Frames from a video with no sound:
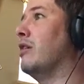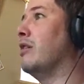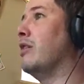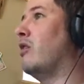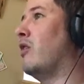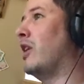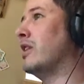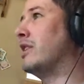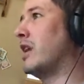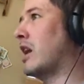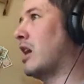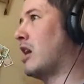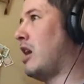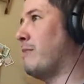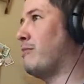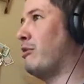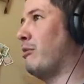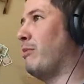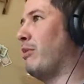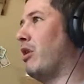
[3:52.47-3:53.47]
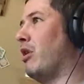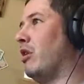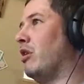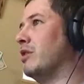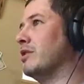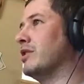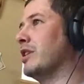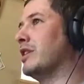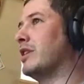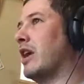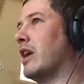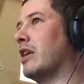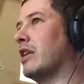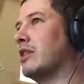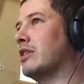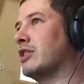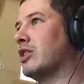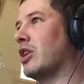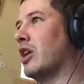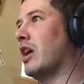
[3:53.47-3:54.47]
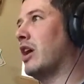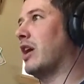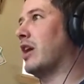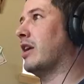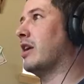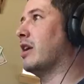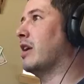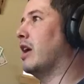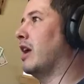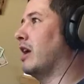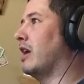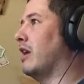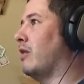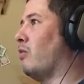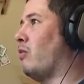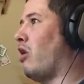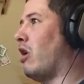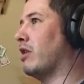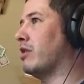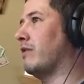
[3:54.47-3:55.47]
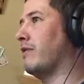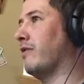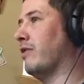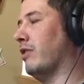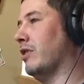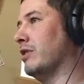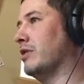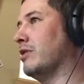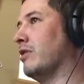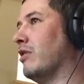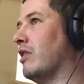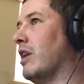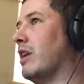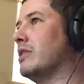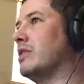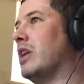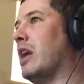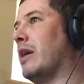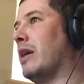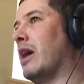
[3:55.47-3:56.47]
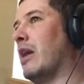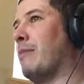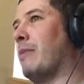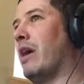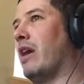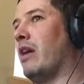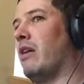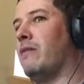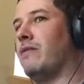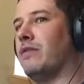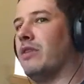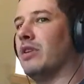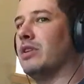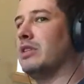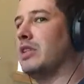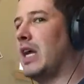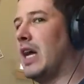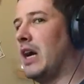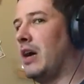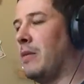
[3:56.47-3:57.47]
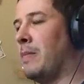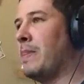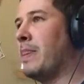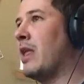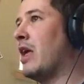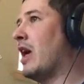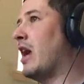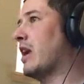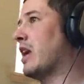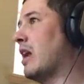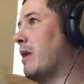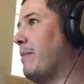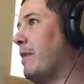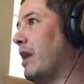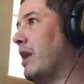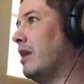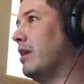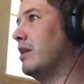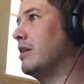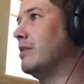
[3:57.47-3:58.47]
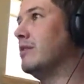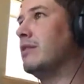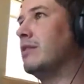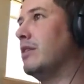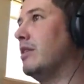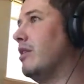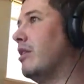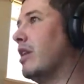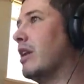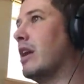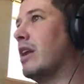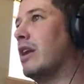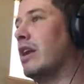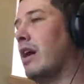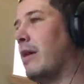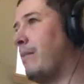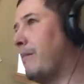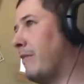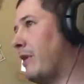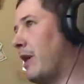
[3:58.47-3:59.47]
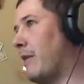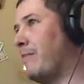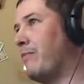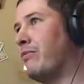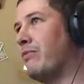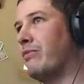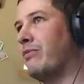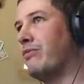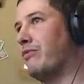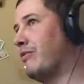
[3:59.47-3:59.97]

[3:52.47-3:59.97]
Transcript: I take a couple balls, I take a strike, I get walked to first. Okay, so now I got a man on first. Now I got a man on, I'm up